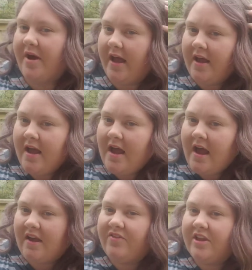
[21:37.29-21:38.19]
but
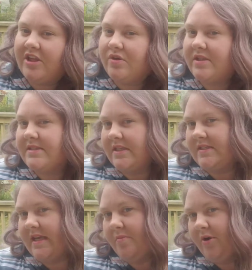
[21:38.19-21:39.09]
I feel like you can still
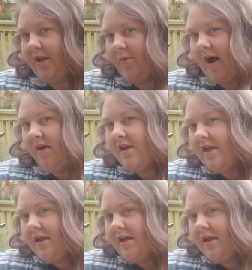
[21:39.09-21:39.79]
see it pretty well.